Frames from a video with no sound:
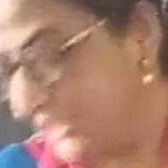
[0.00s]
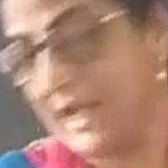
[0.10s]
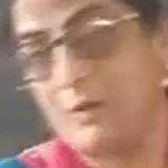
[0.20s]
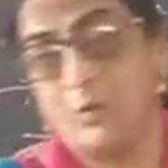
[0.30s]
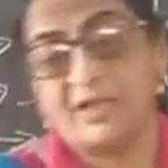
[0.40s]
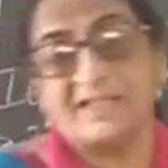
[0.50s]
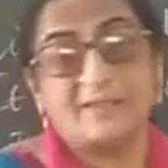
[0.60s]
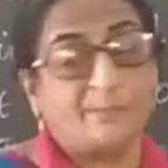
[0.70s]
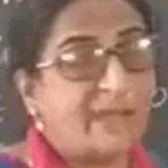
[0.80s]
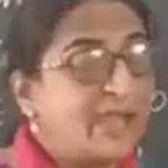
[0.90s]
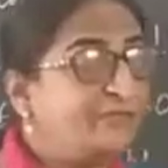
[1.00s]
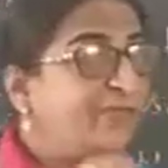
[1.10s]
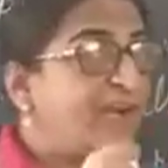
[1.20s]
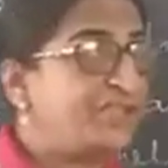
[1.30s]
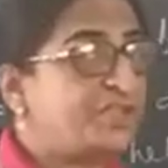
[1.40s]
now what is the main
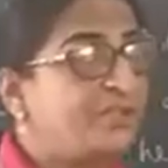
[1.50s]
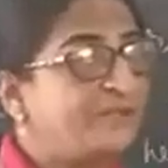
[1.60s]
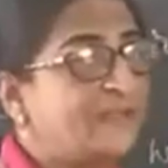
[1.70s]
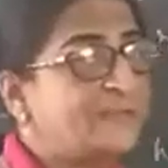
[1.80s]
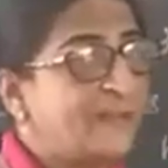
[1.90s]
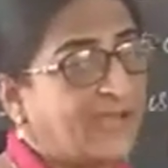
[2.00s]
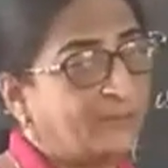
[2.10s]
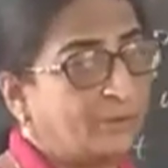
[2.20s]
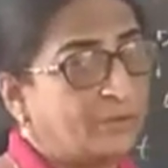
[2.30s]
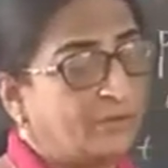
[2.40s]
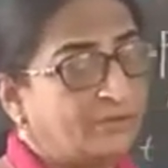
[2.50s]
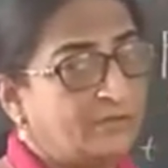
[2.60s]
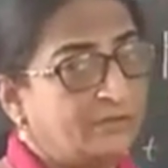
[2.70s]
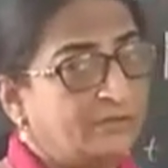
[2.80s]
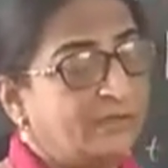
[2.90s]
function of this backbone?
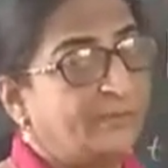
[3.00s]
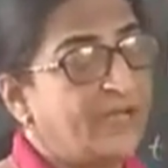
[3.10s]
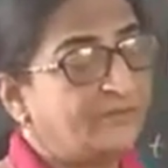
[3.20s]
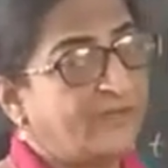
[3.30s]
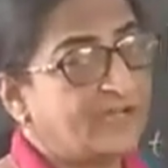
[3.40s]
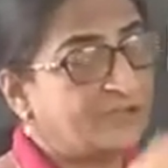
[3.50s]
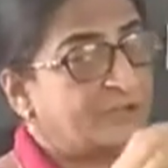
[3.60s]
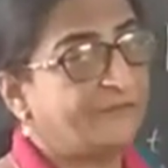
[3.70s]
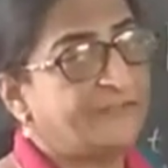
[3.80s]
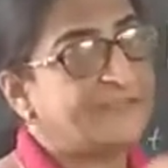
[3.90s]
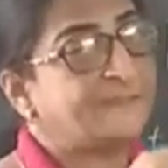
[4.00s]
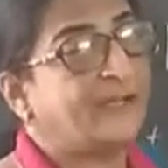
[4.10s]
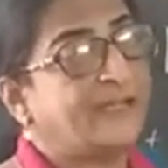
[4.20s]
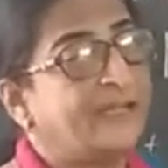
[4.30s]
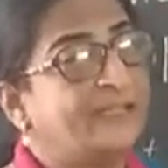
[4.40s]
The main function of this
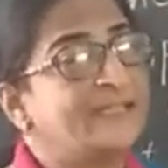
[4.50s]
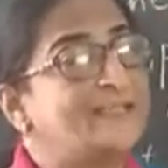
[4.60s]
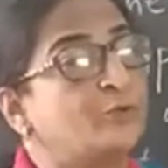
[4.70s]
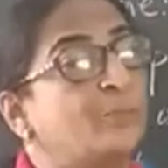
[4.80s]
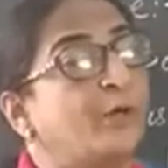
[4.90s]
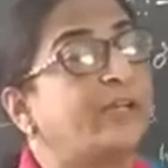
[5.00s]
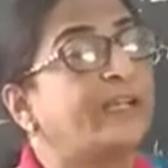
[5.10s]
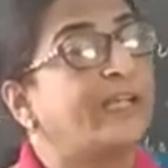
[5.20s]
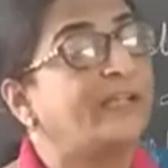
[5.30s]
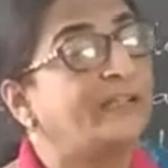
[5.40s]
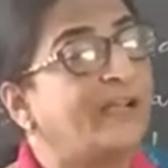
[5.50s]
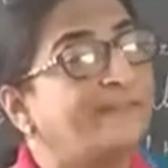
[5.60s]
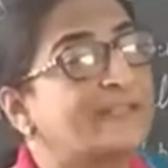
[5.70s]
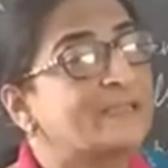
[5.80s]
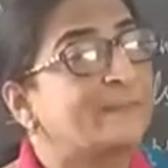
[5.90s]
spine is to protect
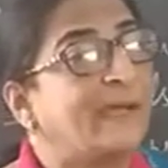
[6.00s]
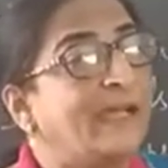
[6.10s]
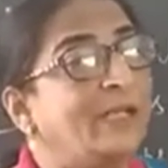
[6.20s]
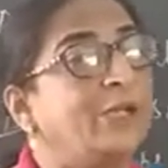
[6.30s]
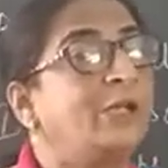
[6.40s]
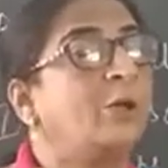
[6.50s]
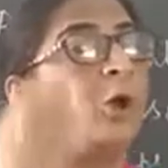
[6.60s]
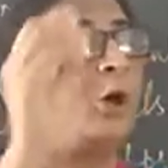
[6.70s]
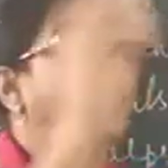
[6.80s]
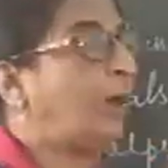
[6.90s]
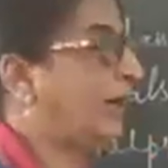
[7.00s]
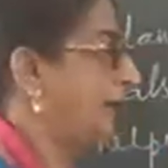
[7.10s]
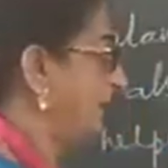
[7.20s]
our spinal cord.